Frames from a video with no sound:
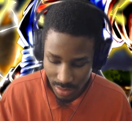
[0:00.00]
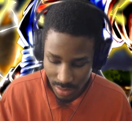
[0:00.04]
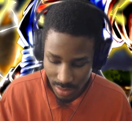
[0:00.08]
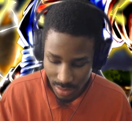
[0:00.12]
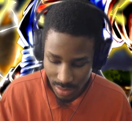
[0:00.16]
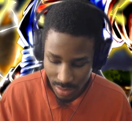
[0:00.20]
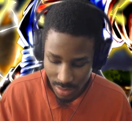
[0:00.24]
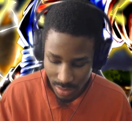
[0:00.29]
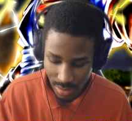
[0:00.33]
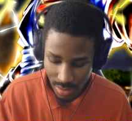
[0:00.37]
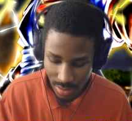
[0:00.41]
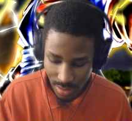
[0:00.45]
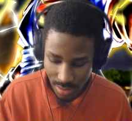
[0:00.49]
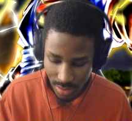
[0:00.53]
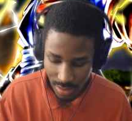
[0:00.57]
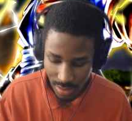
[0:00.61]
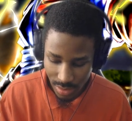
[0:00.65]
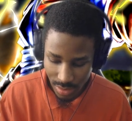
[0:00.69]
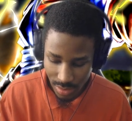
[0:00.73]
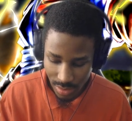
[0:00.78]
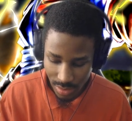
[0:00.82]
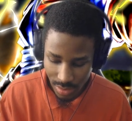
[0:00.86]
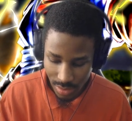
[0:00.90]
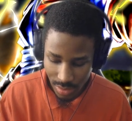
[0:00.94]

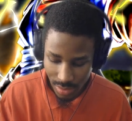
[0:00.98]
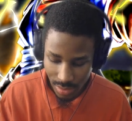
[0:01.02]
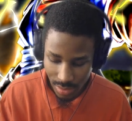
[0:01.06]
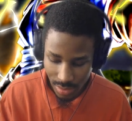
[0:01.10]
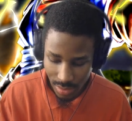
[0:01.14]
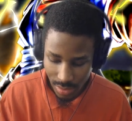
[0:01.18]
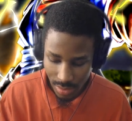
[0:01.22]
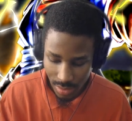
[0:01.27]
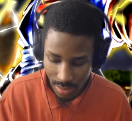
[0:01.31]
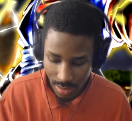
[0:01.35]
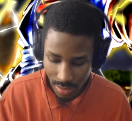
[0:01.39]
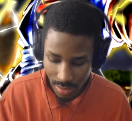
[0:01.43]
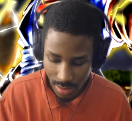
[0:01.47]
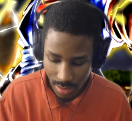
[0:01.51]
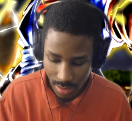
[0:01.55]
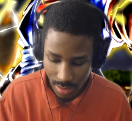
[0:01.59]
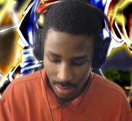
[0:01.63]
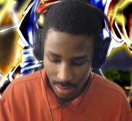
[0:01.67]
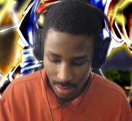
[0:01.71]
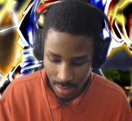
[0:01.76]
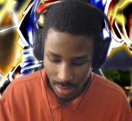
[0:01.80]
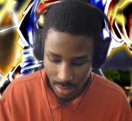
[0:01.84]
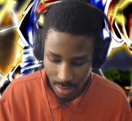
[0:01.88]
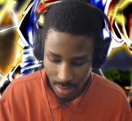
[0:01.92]

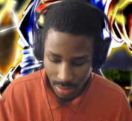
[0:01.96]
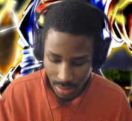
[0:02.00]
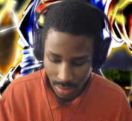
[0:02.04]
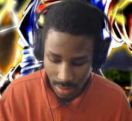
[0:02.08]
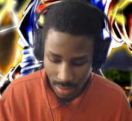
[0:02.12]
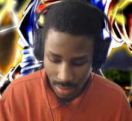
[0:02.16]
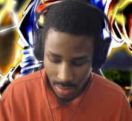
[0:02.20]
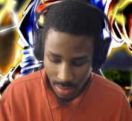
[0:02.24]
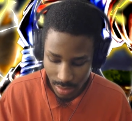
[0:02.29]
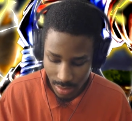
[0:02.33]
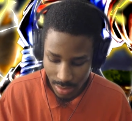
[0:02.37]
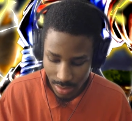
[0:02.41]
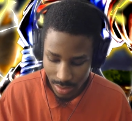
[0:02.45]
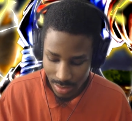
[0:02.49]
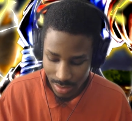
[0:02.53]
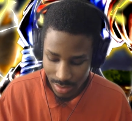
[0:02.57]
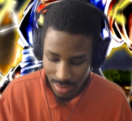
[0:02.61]
Nobody speaks.